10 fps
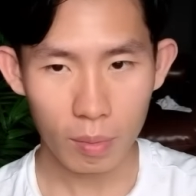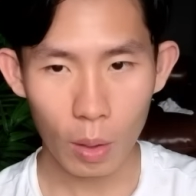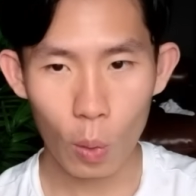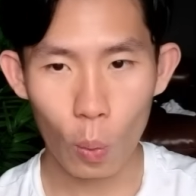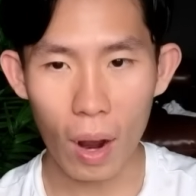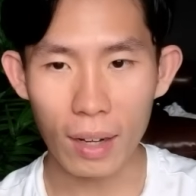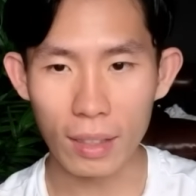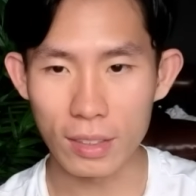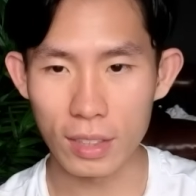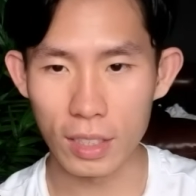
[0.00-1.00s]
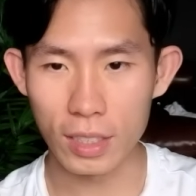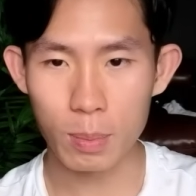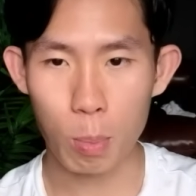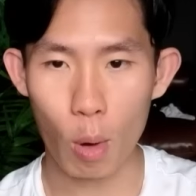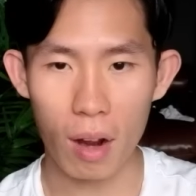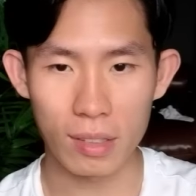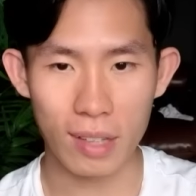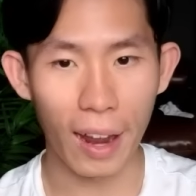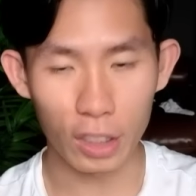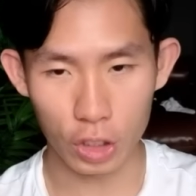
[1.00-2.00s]
What is this price
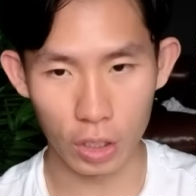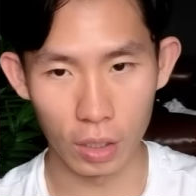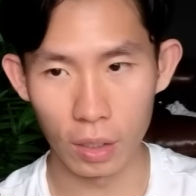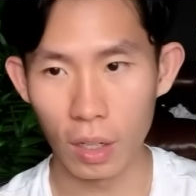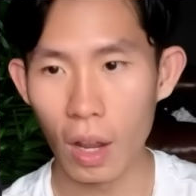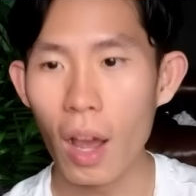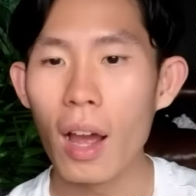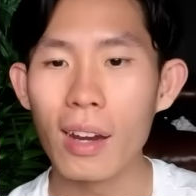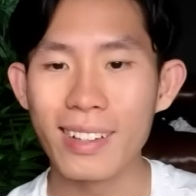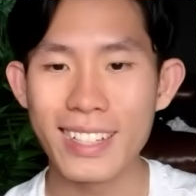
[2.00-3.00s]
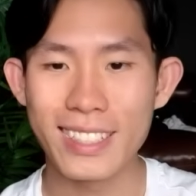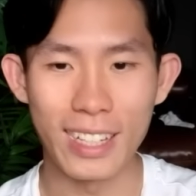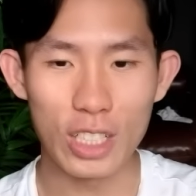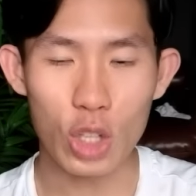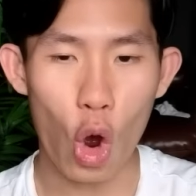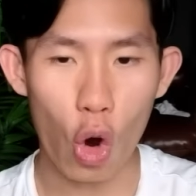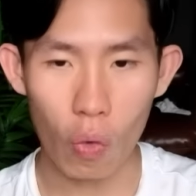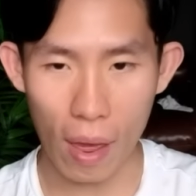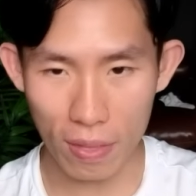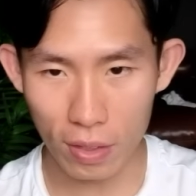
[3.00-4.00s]
action? This is
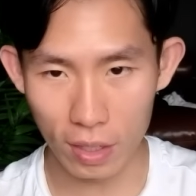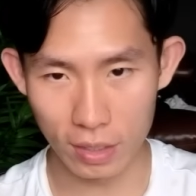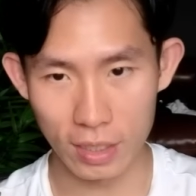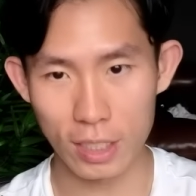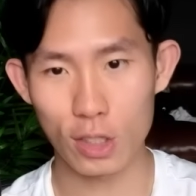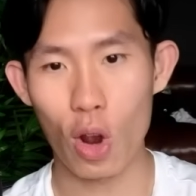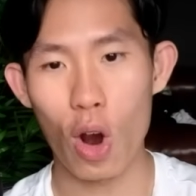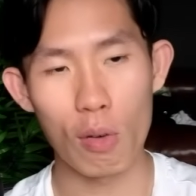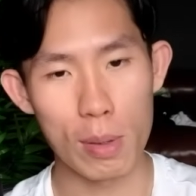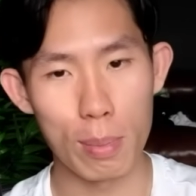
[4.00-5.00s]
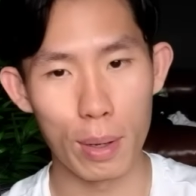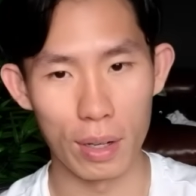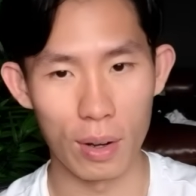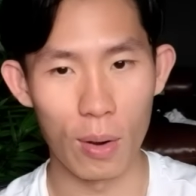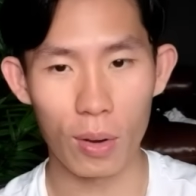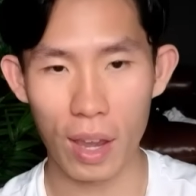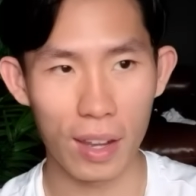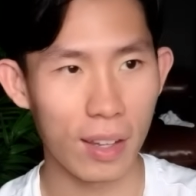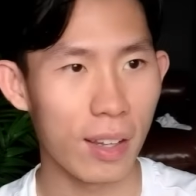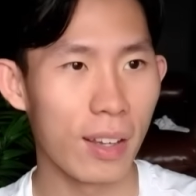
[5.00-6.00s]
horrendous. This is horrible, okay?